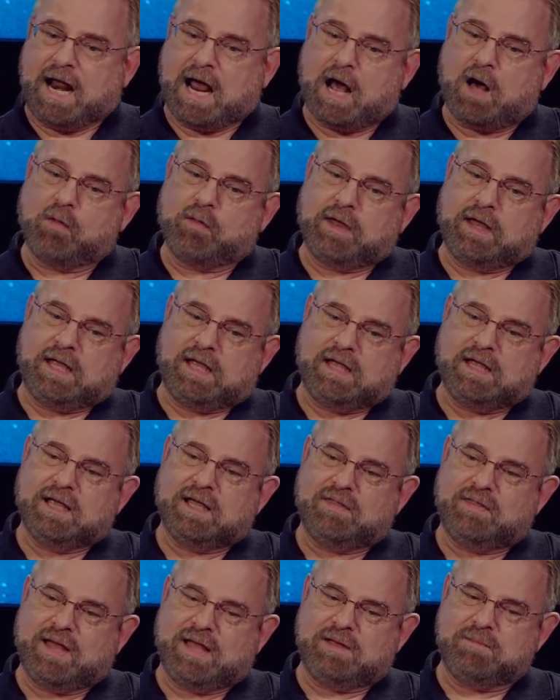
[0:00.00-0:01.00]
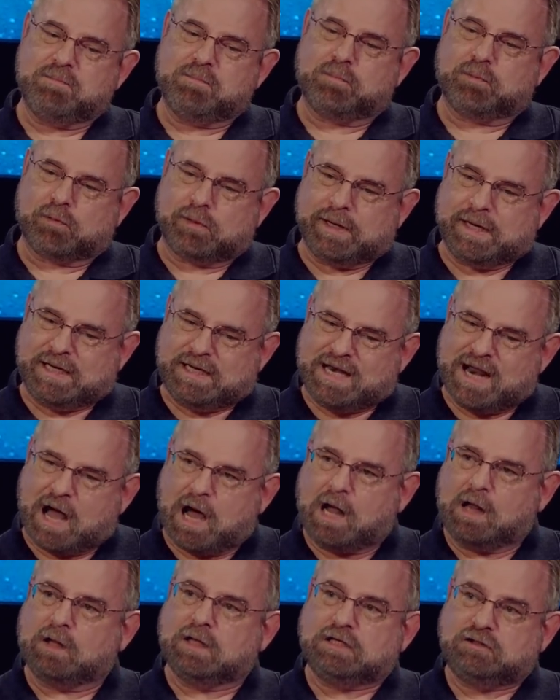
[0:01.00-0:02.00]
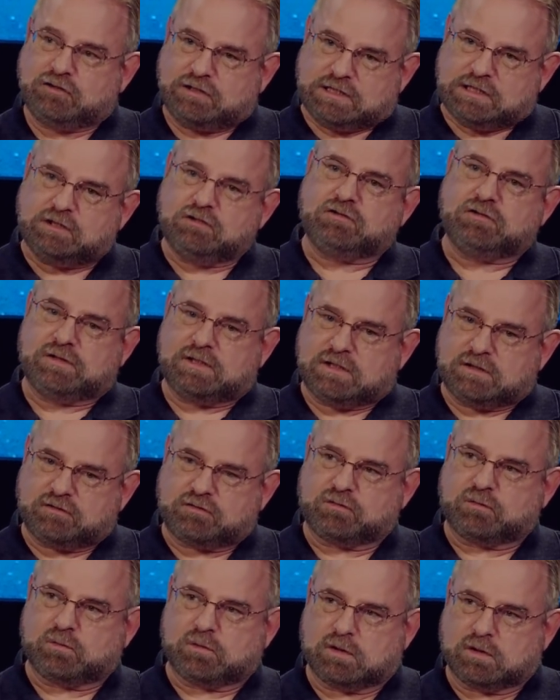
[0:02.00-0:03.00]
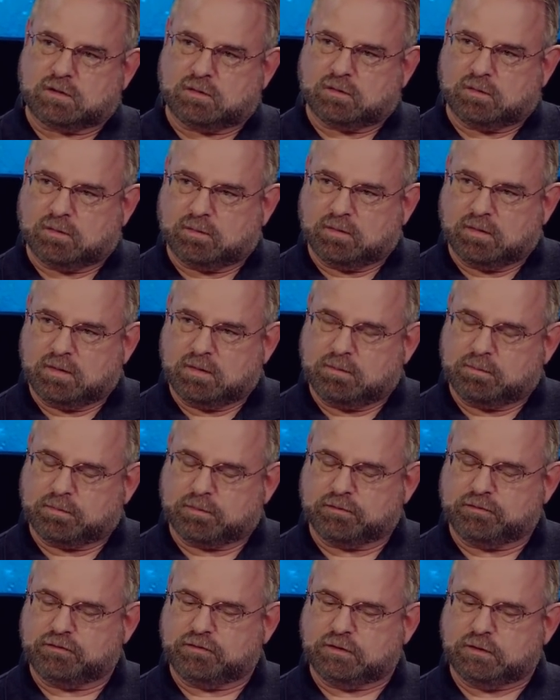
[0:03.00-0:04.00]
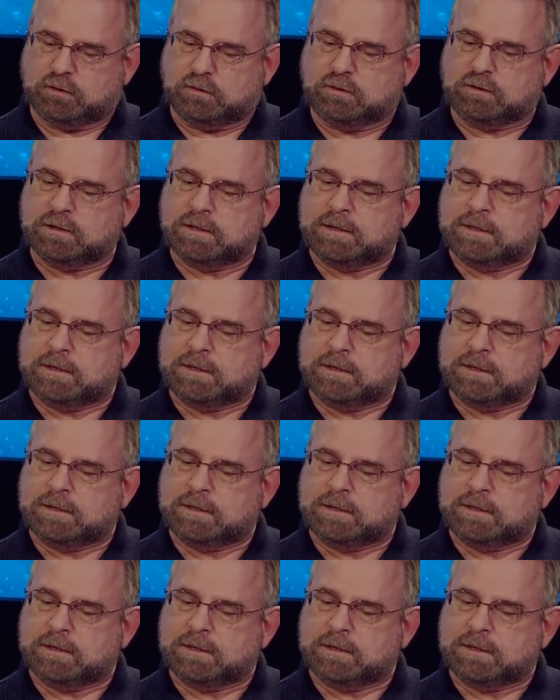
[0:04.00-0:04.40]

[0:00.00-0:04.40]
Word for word: how they they bring knowledge into the historical yes. pursuit.